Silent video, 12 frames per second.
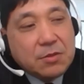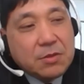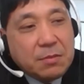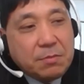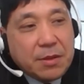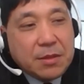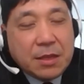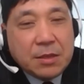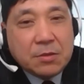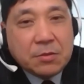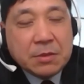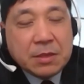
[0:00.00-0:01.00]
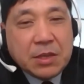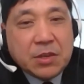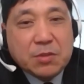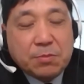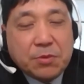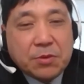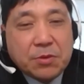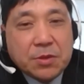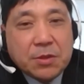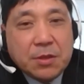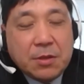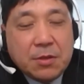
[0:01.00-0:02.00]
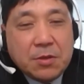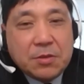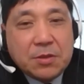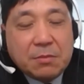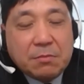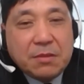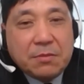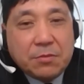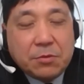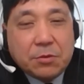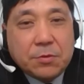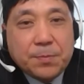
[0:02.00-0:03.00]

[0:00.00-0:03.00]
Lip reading: dependent on export than before.